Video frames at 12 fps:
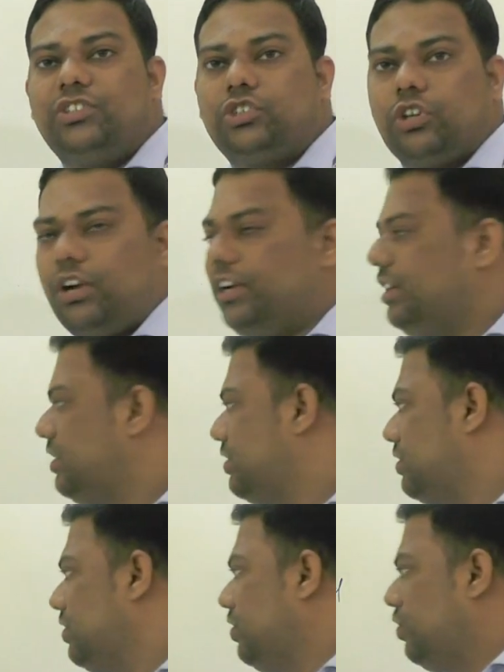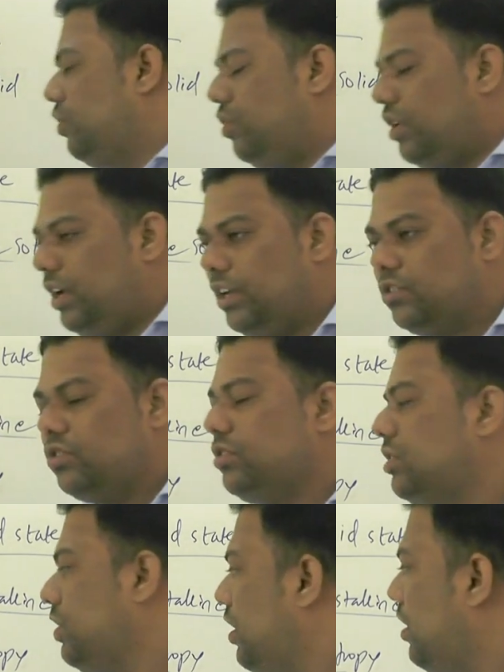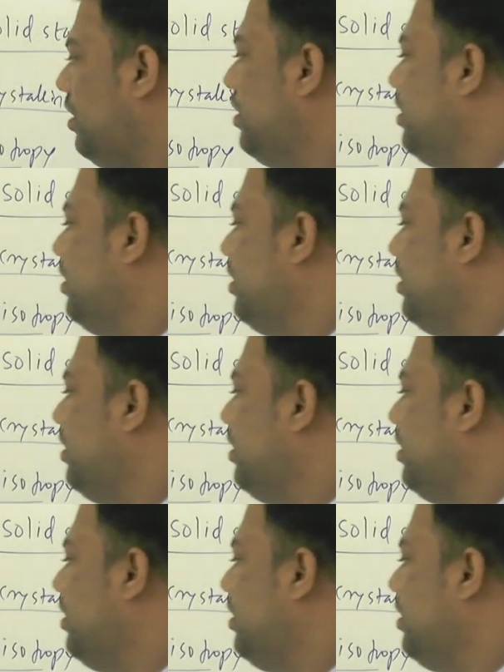solids. Okay, so see here,